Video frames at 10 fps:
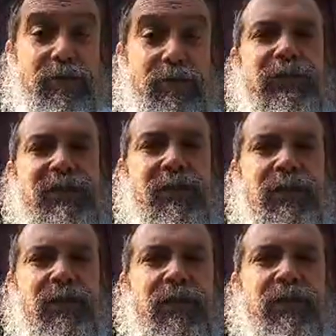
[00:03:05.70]

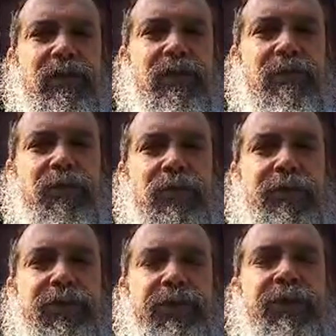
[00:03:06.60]
skill for a
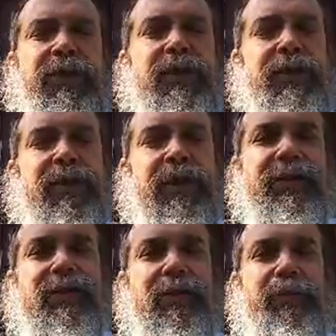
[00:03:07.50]
leader,
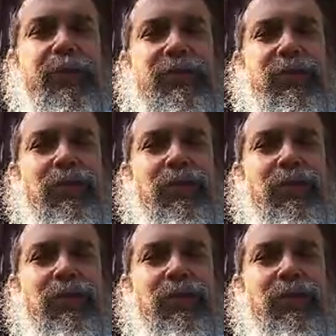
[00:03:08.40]
it's a person